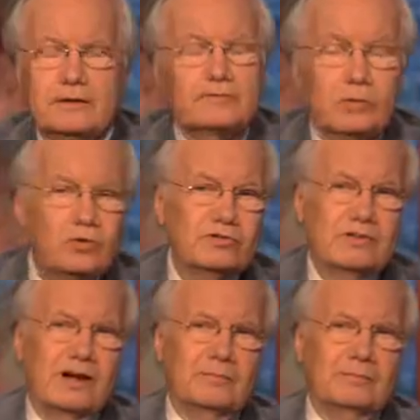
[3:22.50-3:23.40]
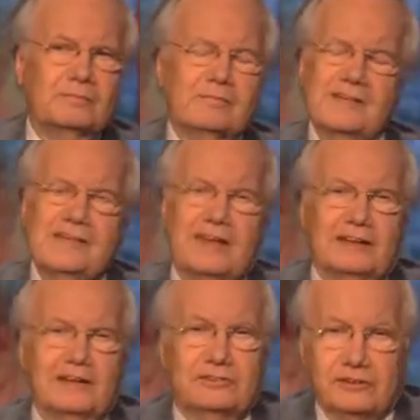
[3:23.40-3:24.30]
Of course not. They
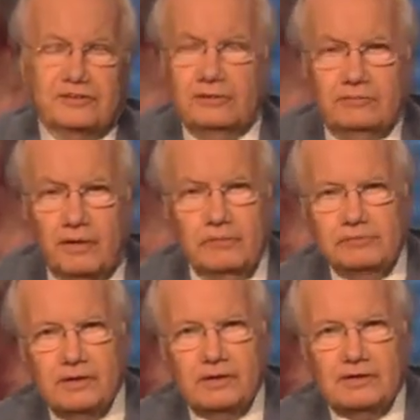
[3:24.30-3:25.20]
can't get 60 votes.